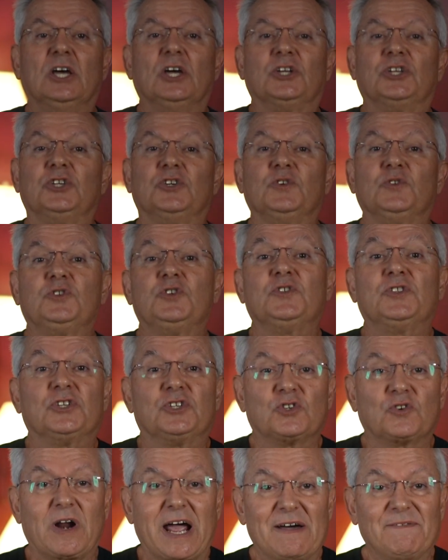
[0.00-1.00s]
due to the
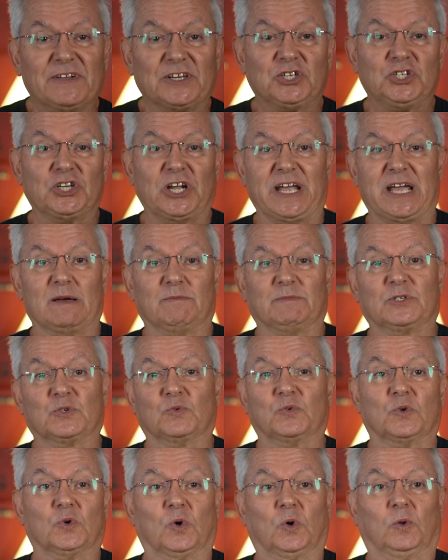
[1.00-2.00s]
traffic jams
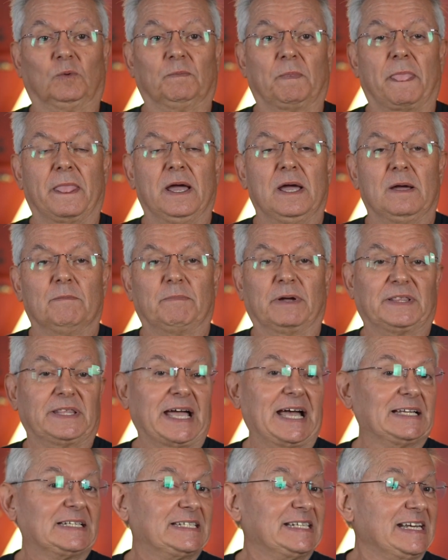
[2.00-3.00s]
rule, but
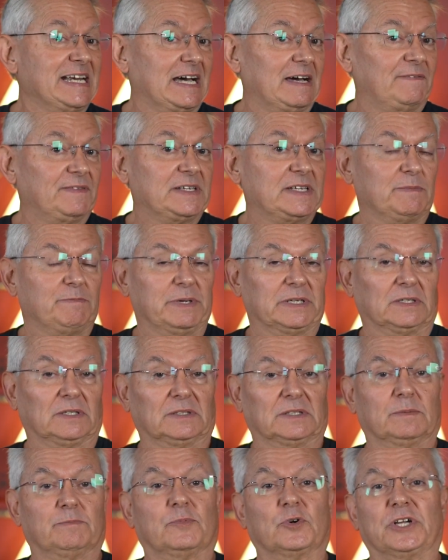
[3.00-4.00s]
that's enough to
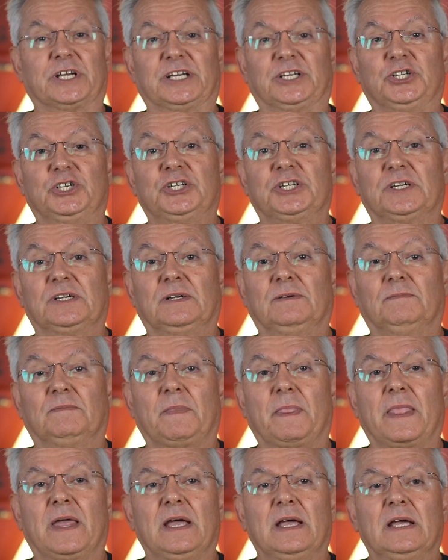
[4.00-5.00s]
build the bridge.
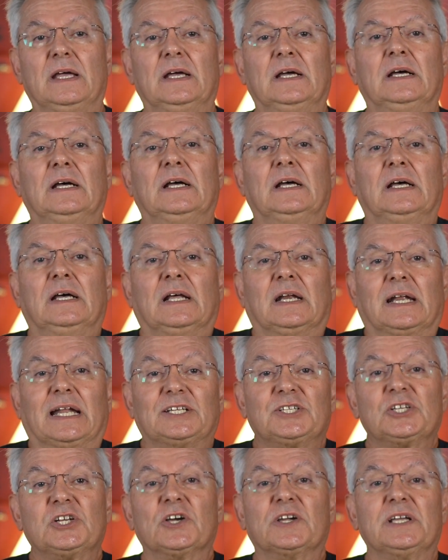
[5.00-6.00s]

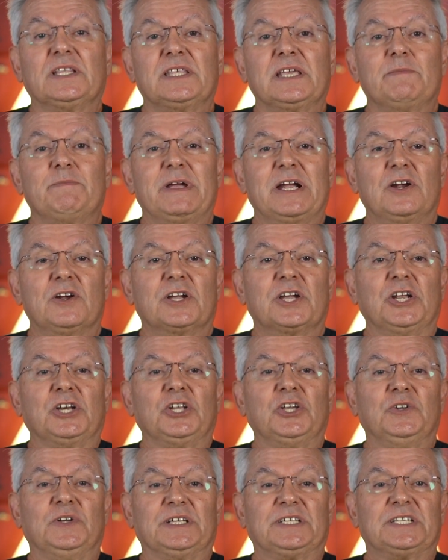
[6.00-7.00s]
Let's look at the
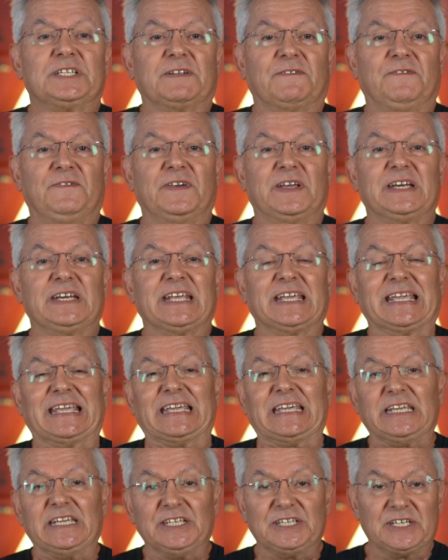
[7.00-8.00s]
American units defending
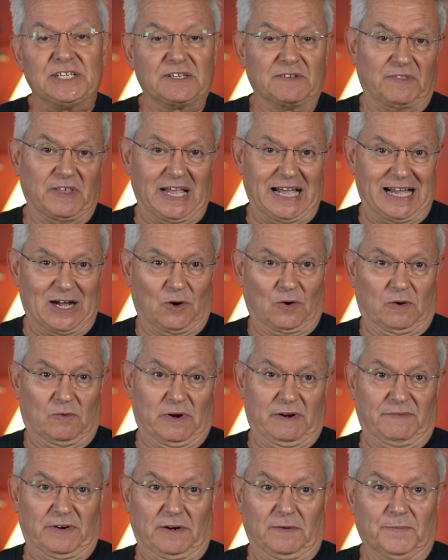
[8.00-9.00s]
east of the Our
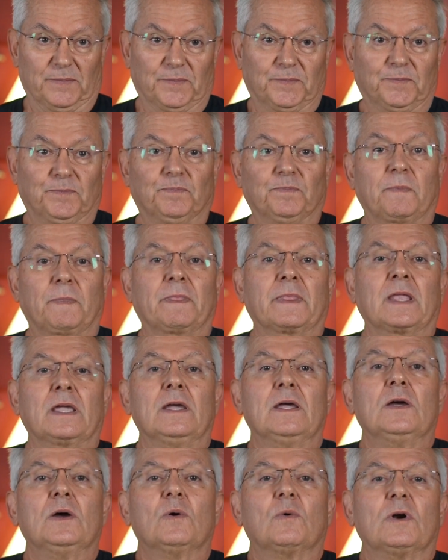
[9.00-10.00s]
River.
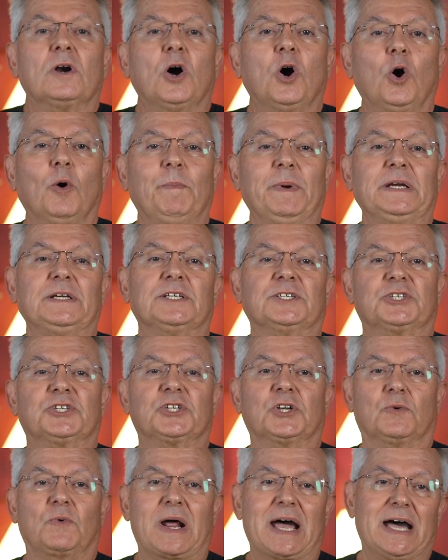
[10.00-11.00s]
We're hoping to
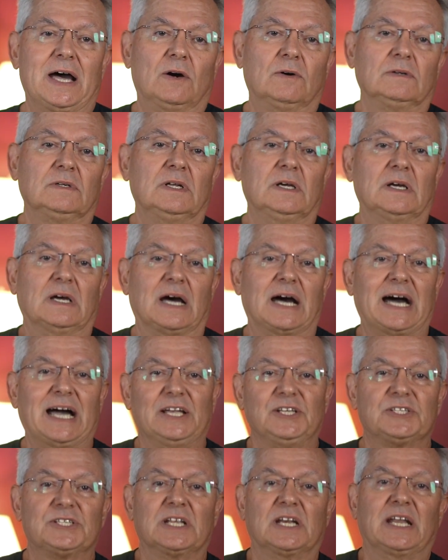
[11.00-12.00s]
surround,
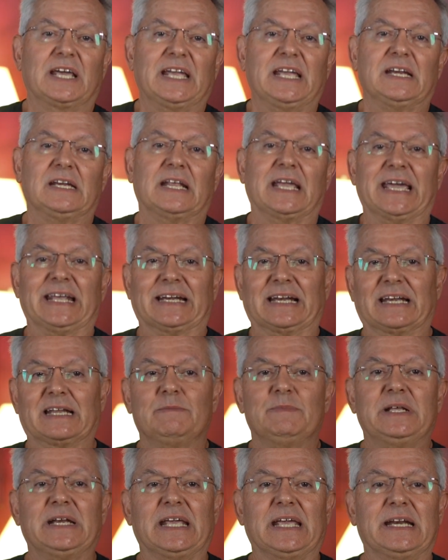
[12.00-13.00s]
isolate, and
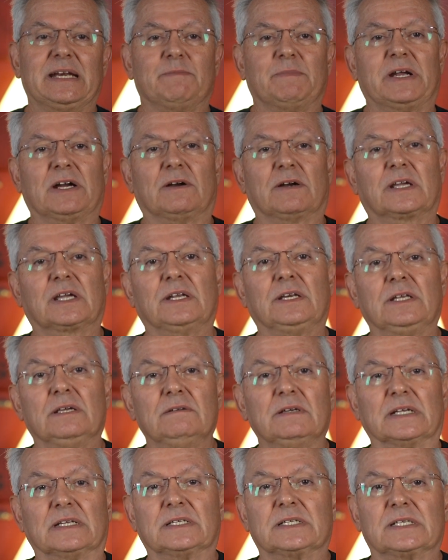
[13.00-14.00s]
eliminate American
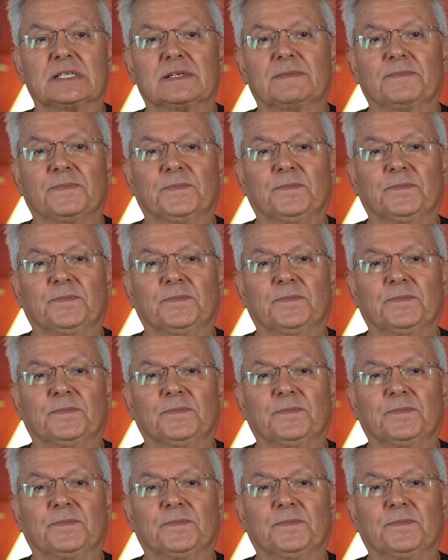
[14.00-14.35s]
units.